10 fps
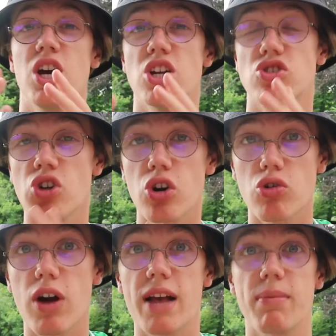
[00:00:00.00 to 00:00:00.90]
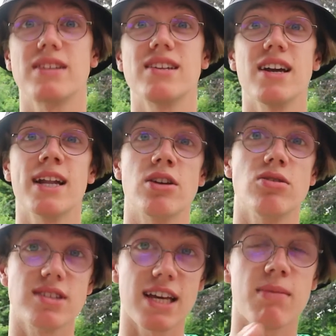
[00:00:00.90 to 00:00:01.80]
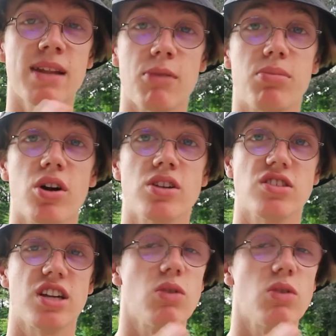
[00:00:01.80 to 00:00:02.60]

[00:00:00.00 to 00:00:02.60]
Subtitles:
It's not great, but I tell you now, you stick him in that Brighton side,